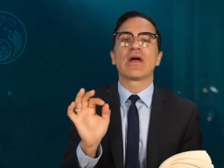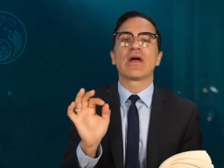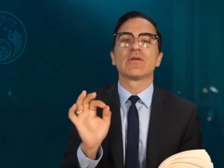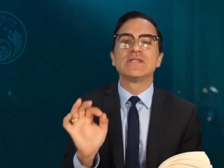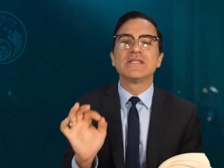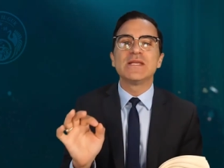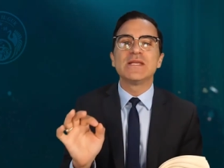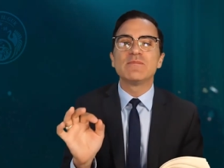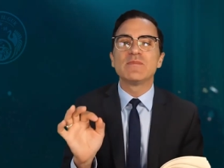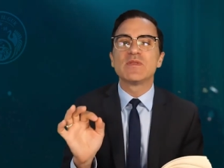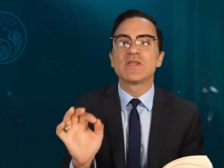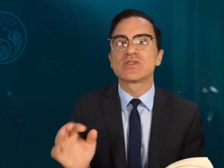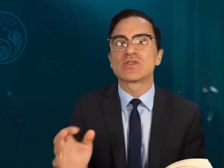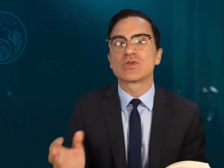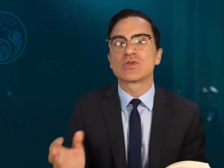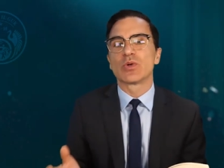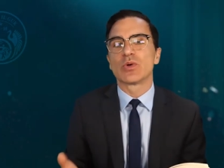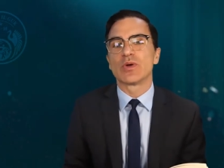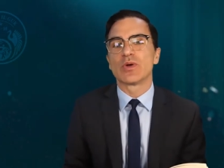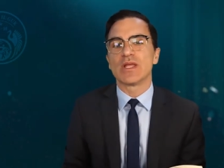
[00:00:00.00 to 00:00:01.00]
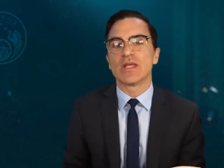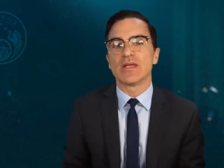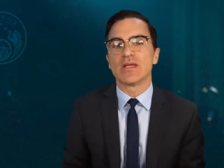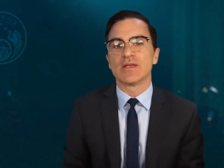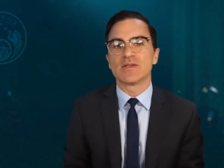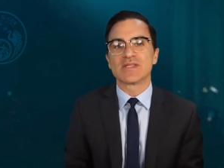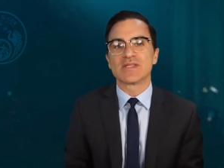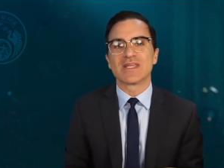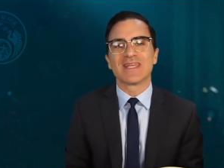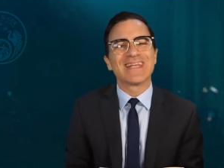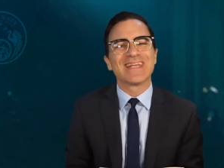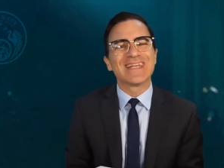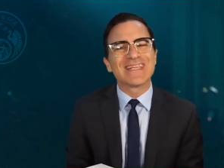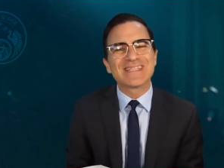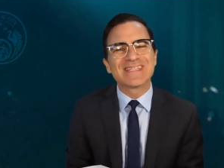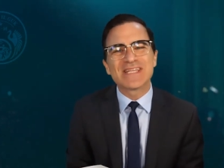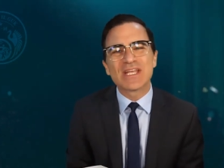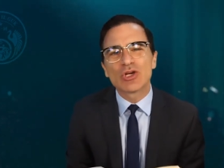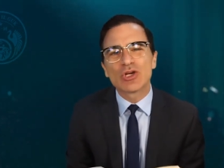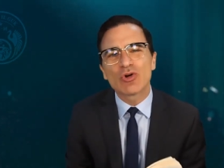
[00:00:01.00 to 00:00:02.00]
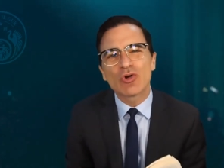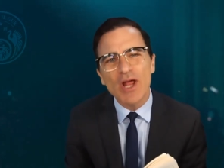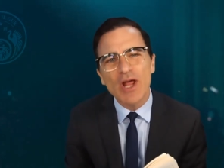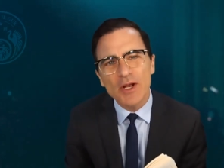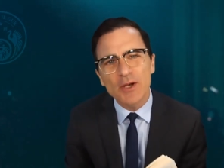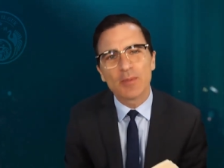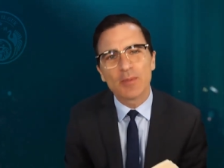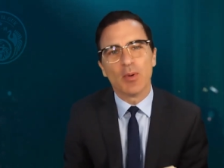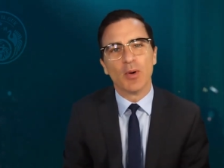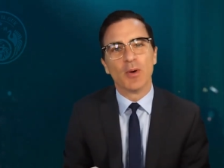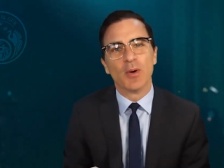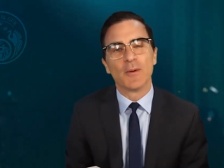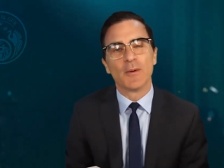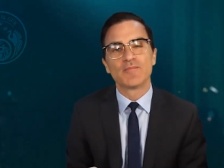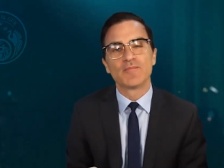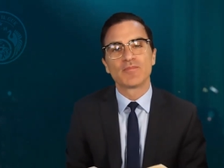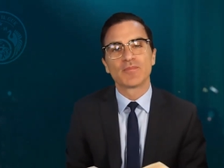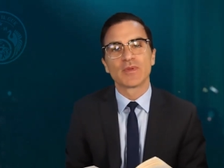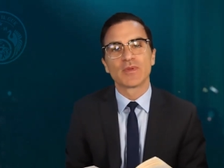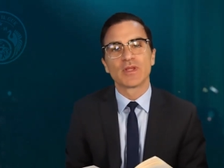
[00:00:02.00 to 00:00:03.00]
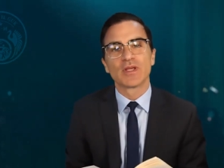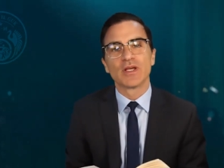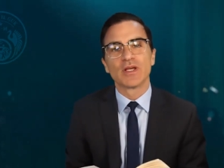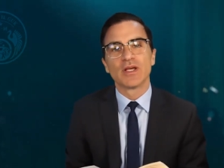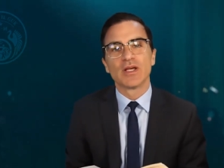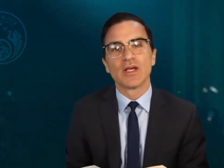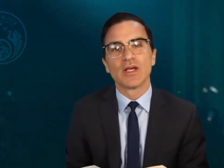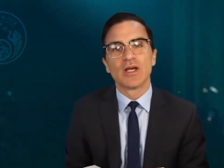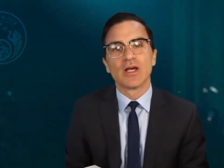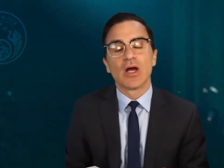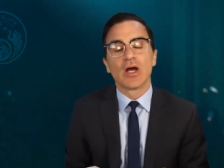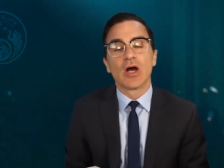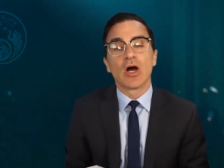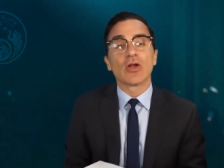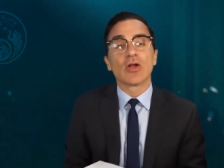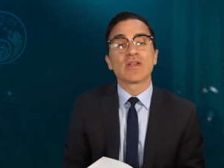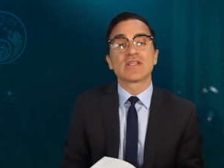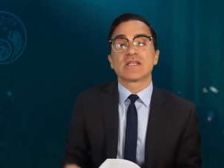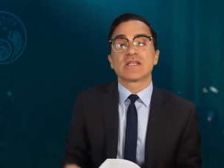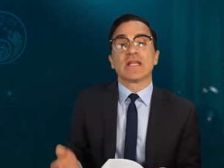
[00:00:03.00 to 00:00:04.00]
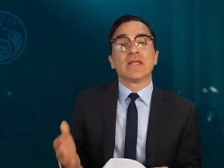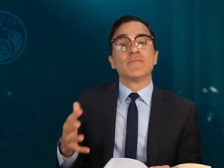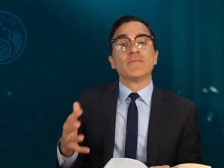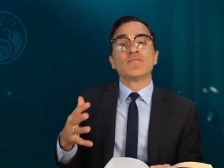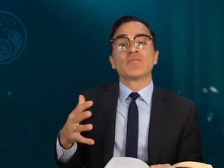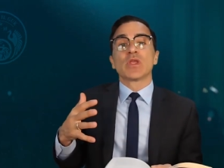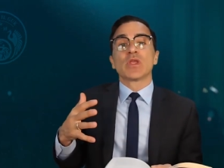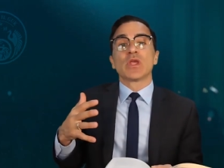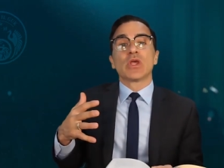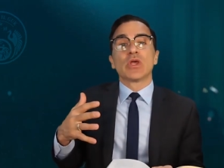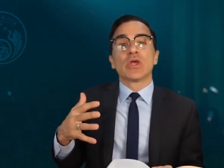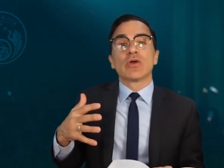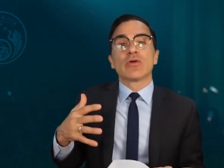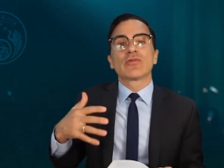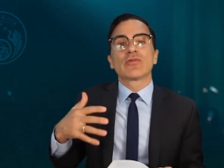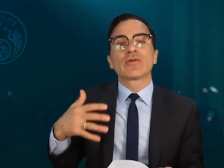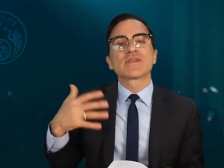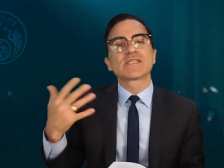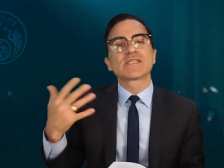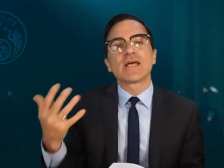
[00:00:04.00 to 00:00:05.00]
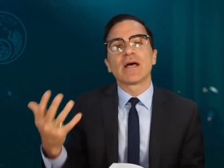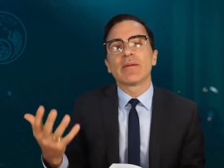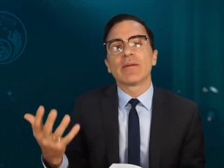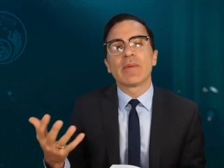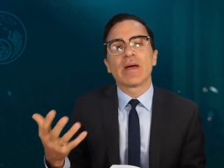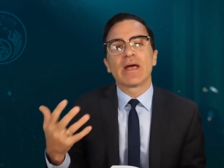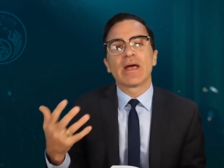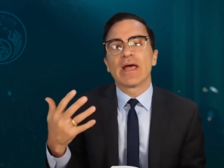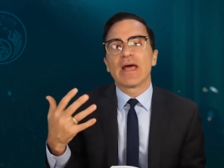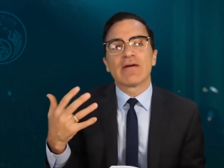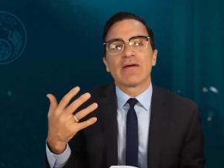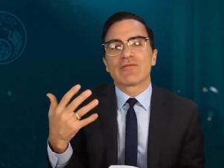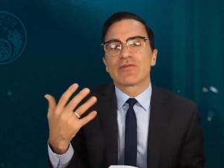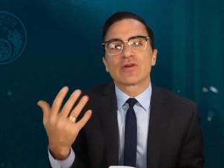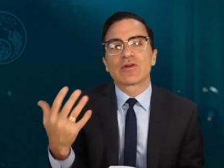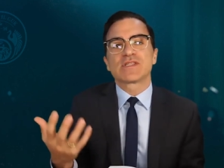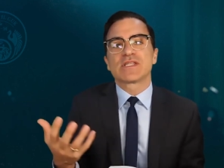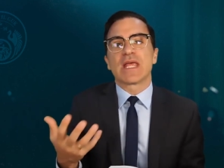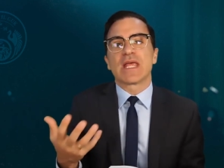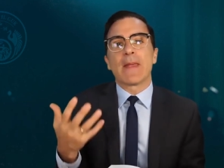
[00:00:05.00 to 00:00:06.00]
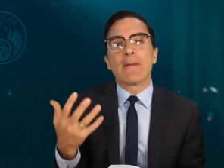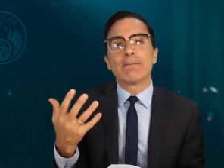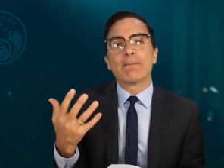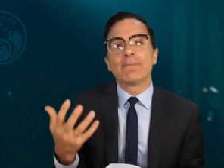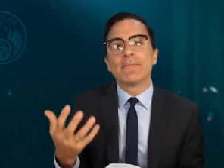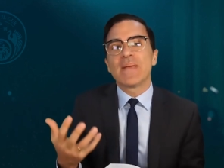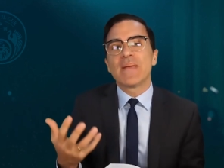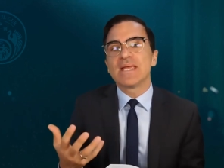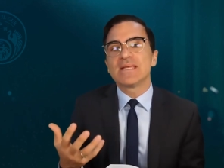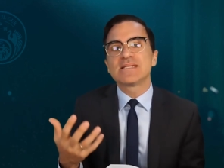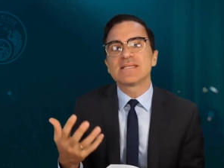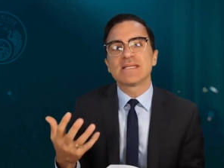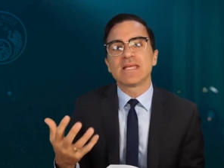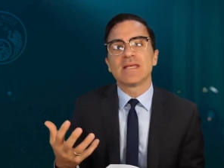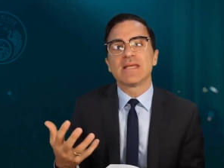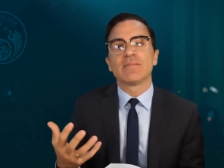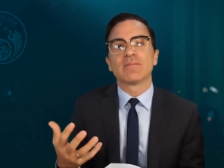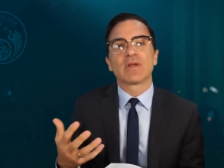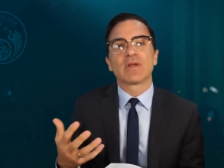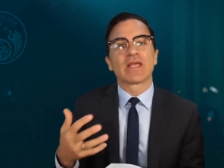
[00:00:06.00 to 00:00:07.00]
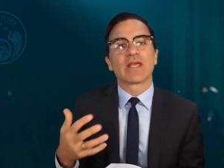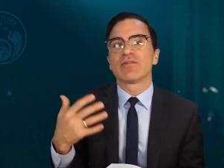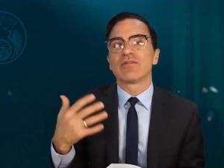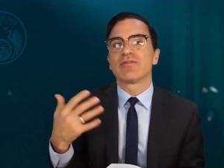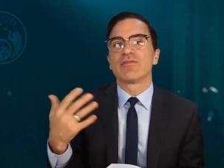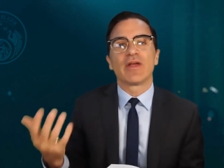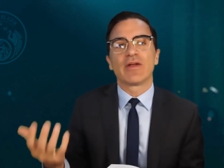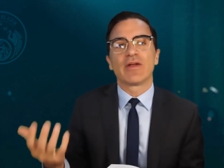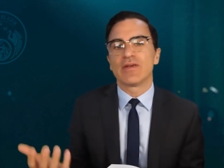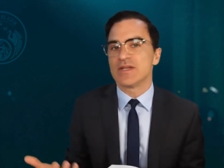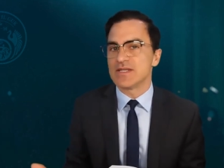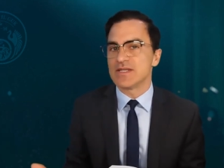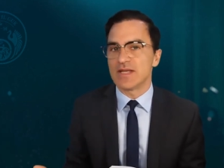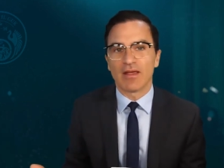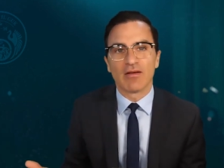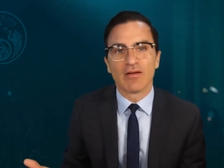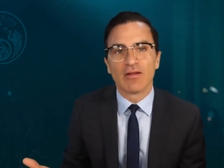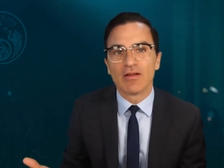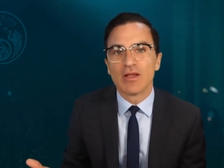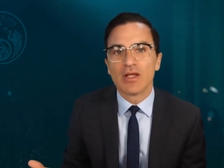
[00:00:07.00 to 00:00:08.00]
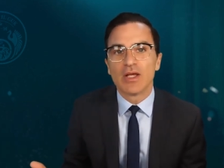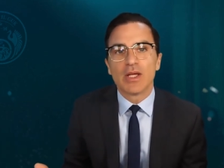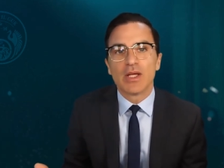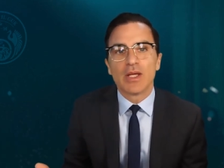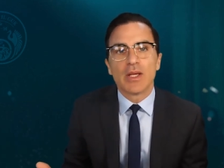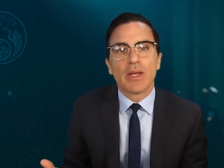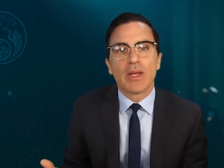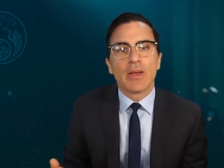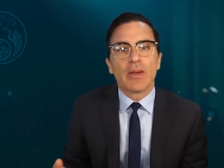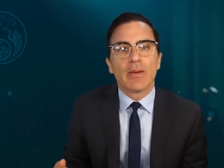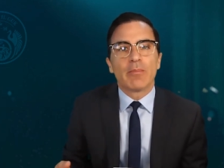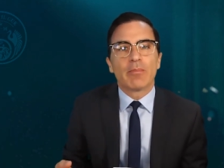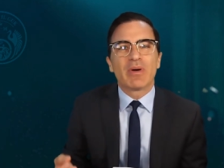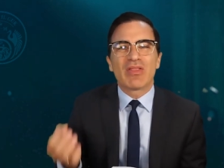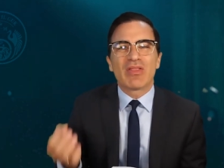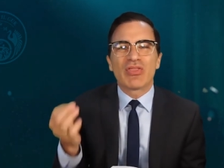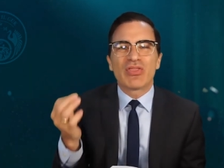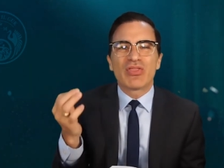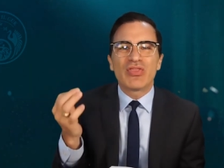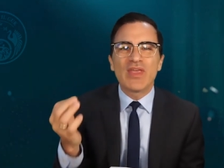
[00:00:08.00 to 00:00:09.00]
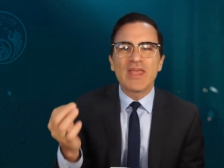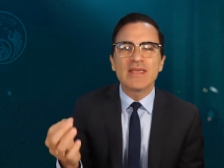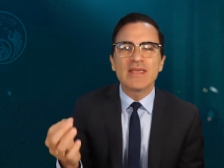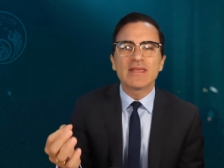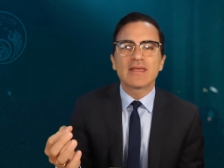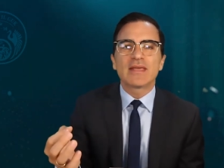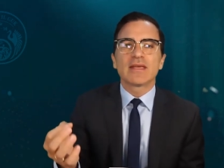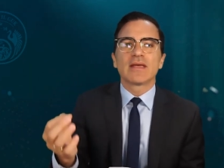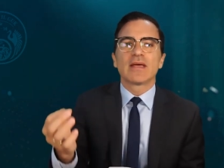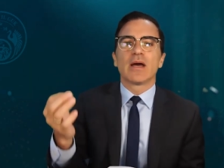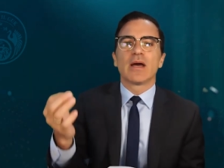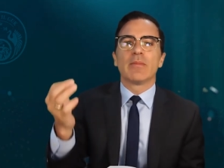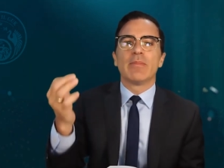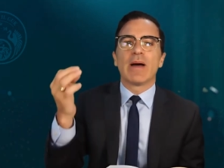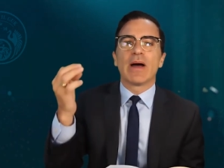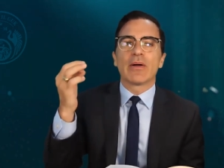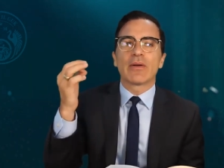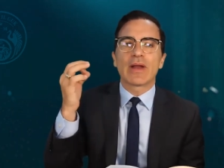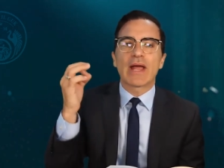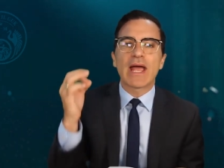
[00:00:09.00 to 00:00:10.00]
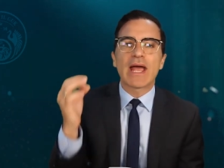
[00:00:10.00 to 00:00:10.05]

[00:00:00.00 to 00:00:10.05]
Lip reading: how deep this story is, it is incredible. Honestly, for some, at first it may seem like a fairy tale, but think about